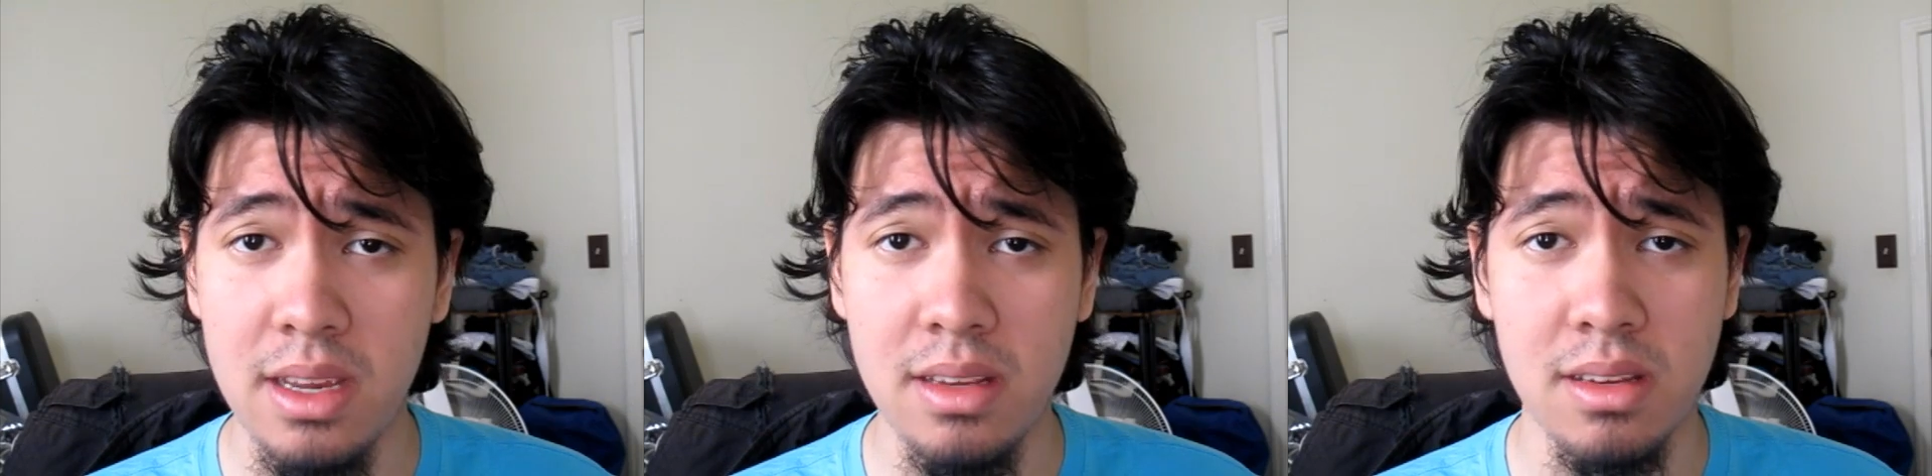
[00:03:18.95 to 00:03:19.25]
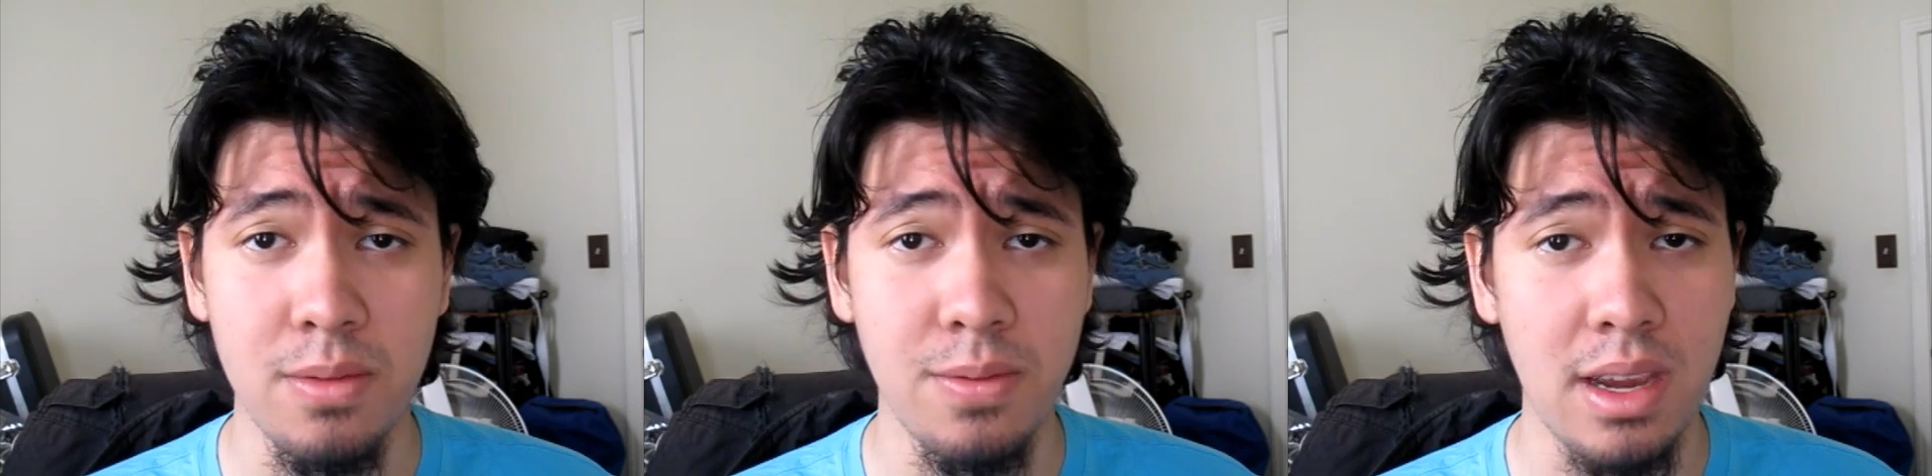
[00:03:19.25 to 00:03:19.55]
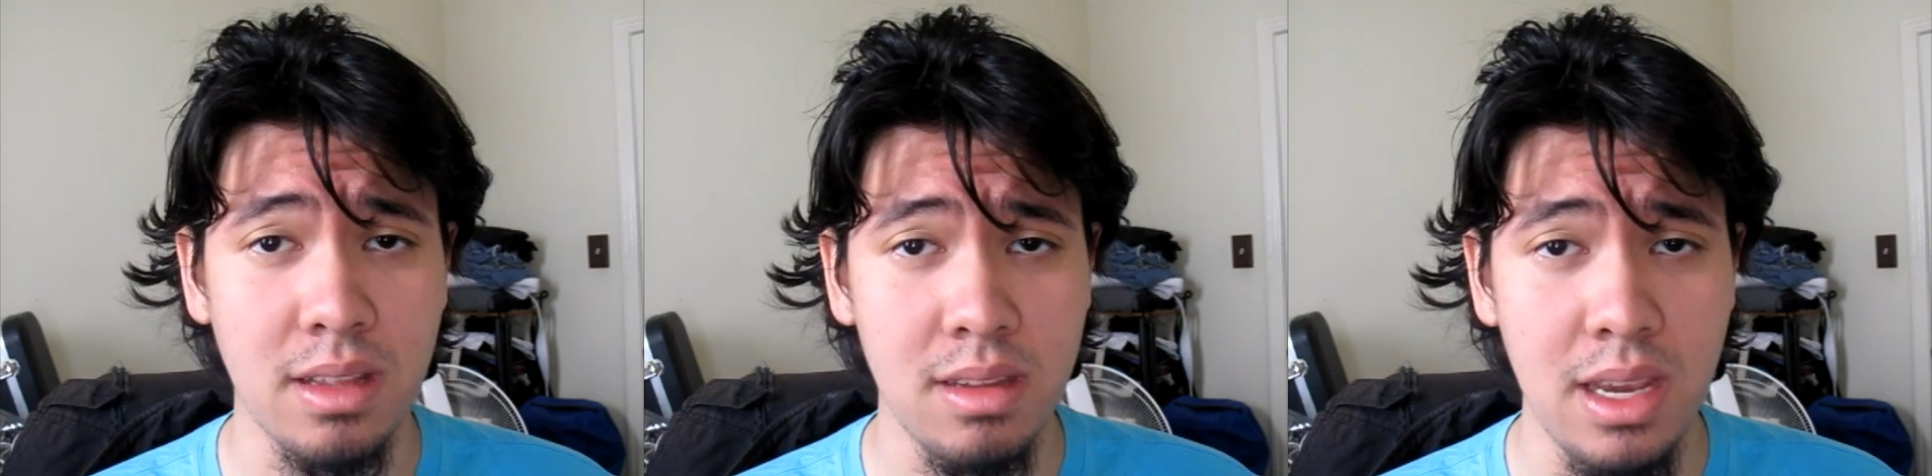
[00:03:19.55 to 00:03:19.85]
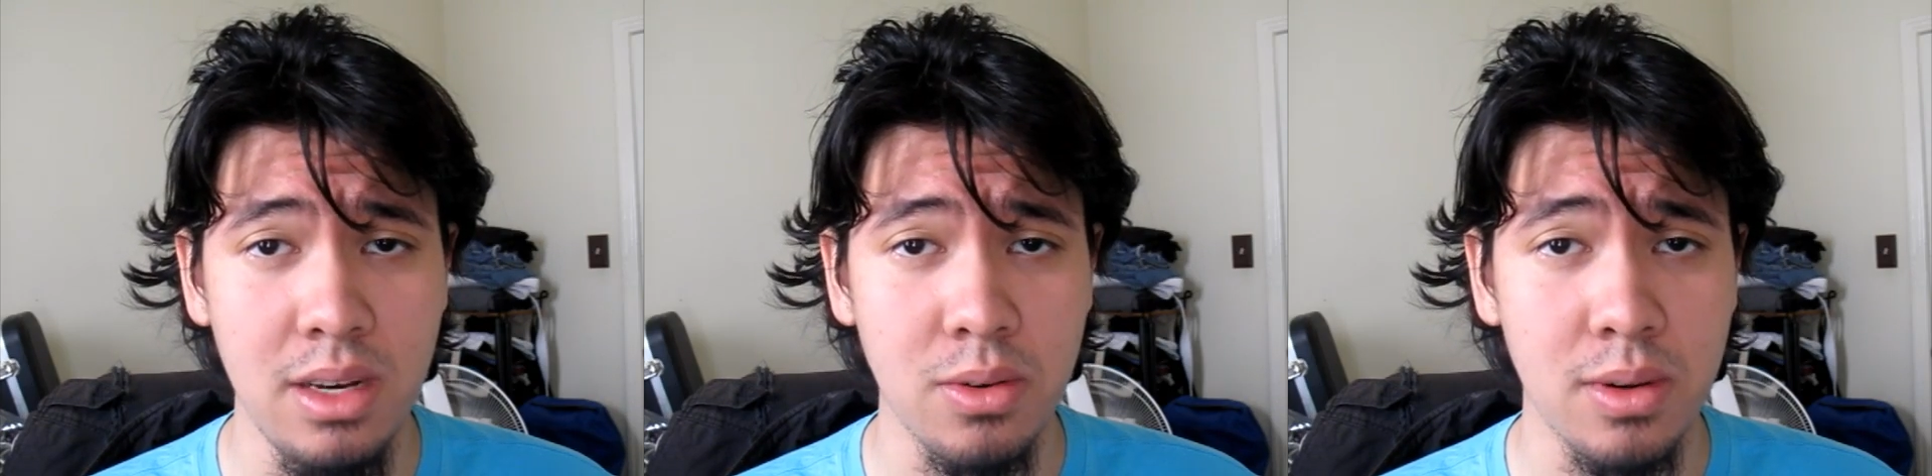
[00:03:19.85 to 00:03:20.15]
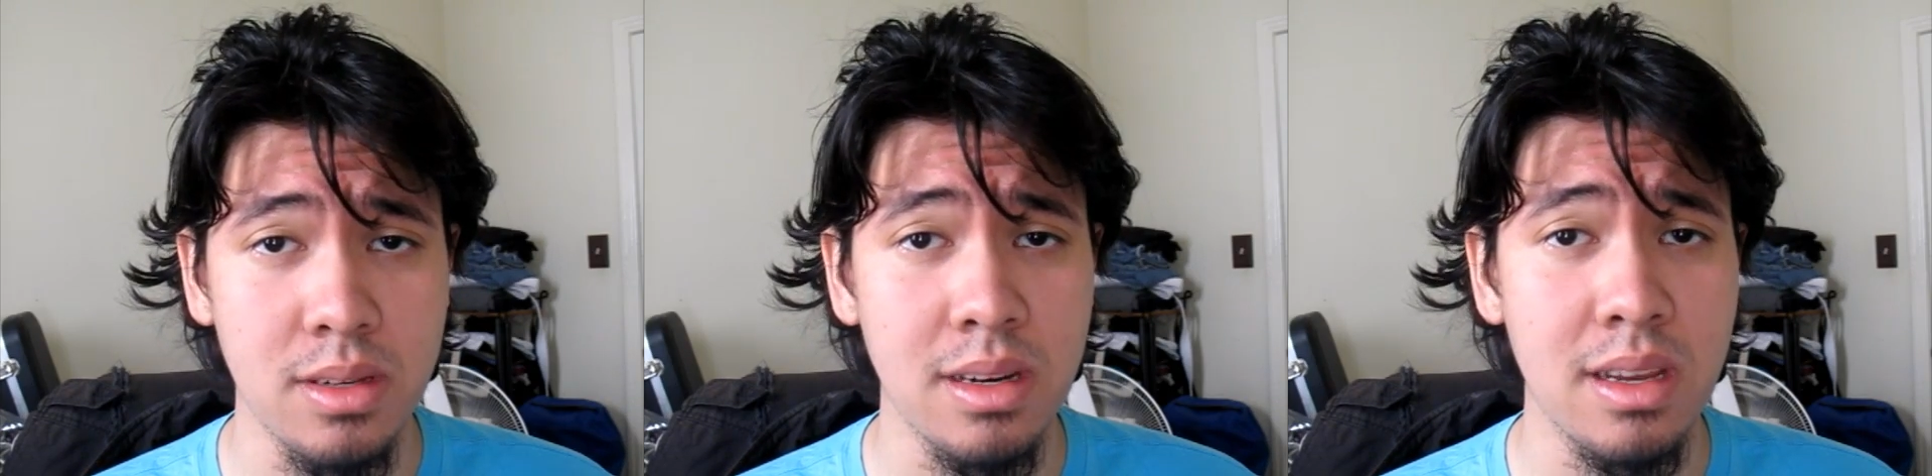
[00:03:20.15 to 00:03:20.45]
is in fact
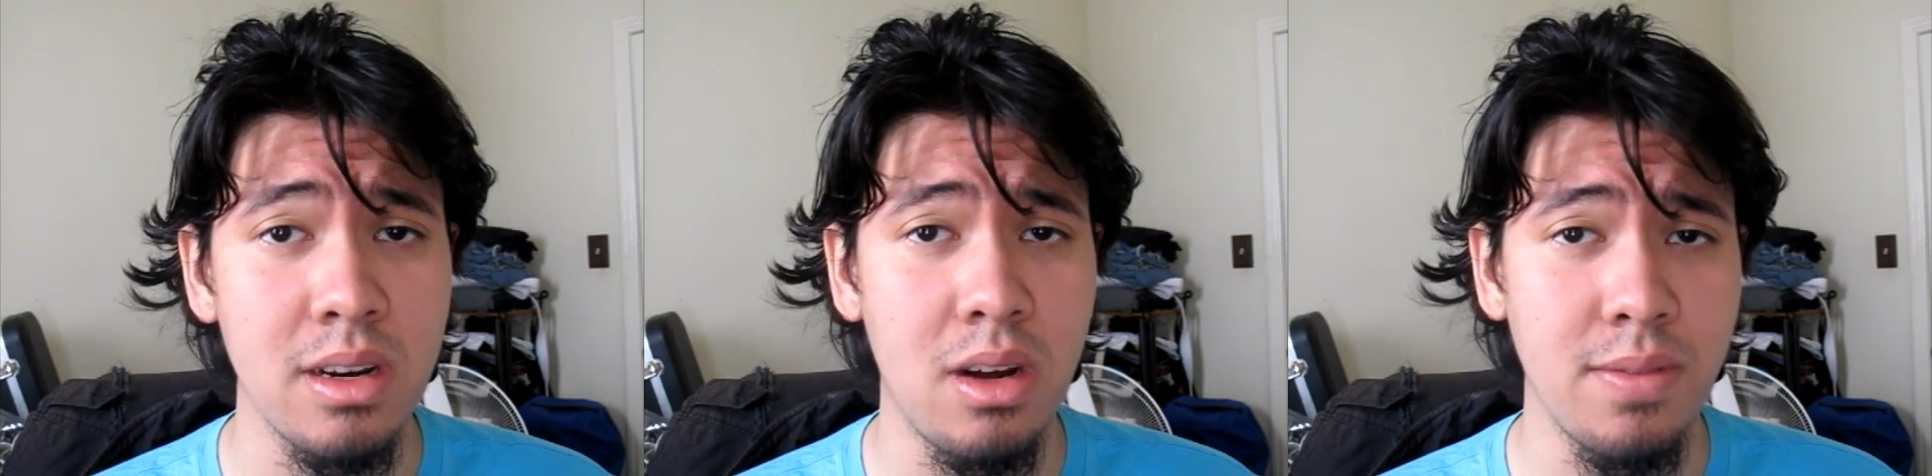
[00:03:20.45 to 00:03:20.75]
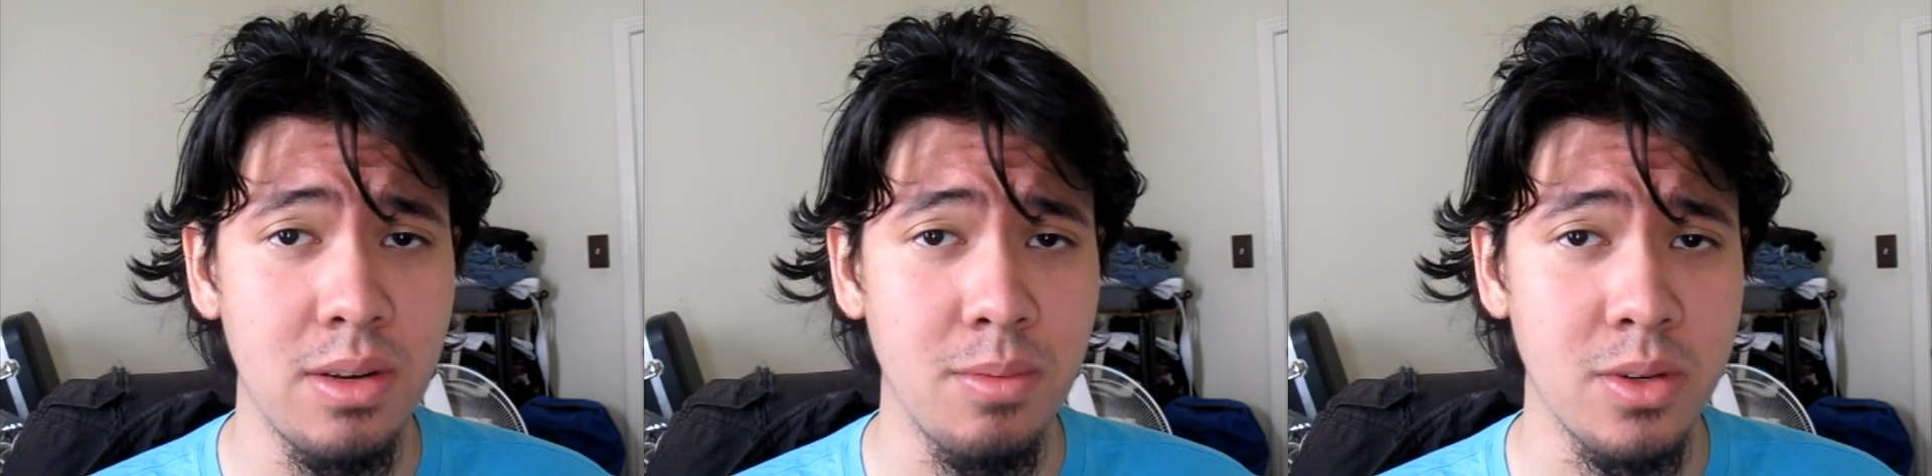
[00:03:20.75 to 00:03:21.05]
dangerous and can often